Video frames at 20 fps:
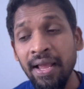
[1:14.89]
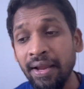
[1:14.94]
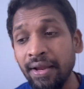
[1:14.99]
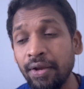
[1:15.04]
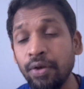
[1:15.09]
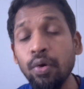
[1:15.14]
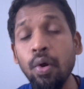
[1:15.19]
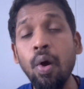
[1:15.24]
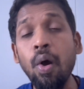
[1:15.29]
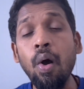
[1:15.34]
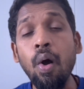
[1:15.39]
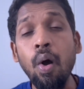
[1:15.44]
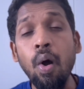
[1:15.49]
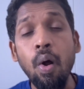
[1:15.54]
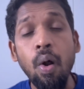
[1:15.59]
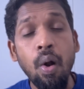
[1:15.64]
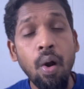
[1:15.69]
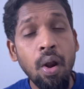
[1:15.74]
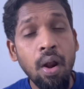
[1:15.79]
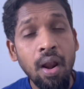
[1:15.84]
in
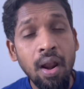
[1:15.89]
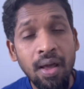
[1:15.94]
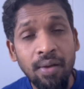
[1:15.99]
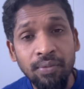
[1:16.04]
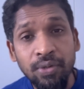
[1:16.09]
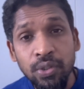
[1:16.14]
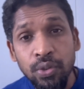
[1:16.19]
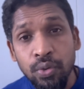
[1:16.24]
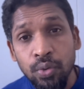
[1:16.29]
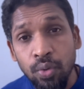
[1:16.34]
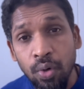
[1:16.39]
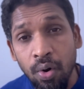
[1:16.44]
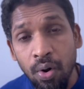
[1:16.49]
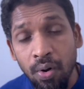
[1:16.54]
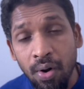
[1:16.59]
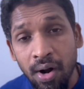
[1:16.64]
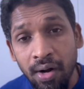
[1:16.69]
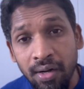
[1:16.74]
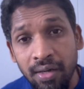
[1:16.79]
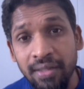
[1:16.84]
all our
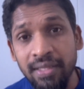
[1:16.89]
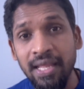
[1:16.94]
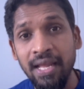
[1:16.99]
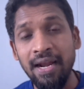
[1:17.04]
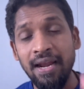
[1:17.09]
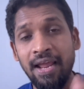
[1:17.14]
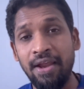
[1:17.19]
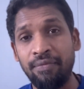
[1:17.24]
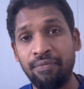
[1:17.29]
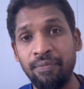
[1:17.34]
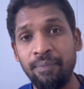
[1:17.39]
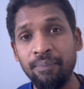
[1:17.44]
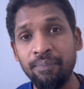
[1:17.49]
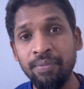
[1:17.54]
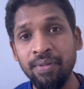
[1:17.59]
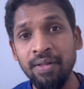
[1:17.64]
throughout their life